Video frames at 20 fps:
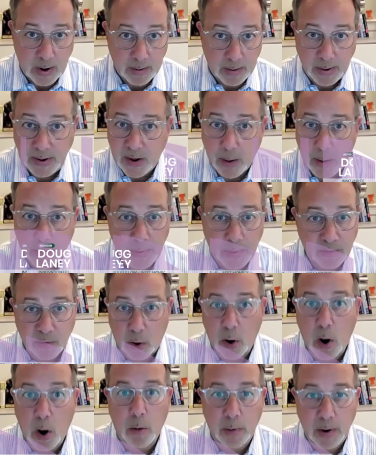Many companies
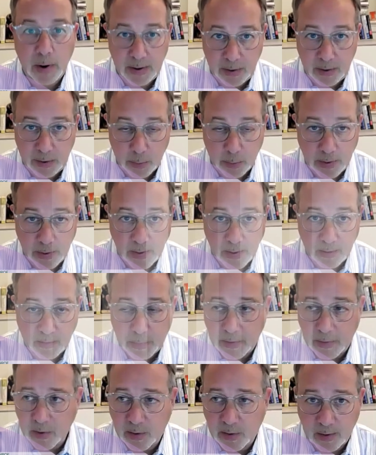are already doing this,
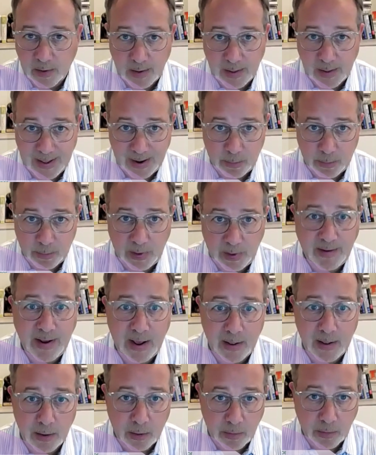particularly
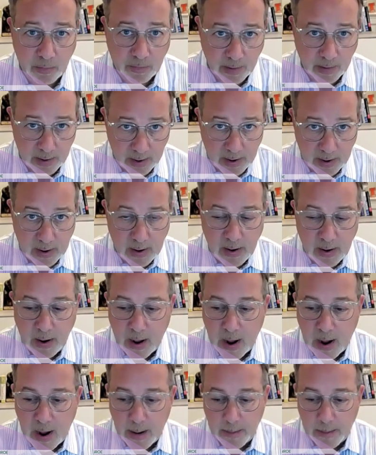retailers,
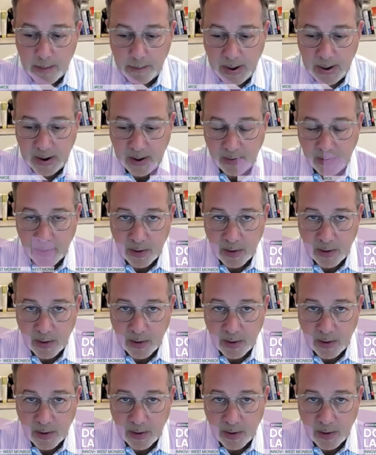making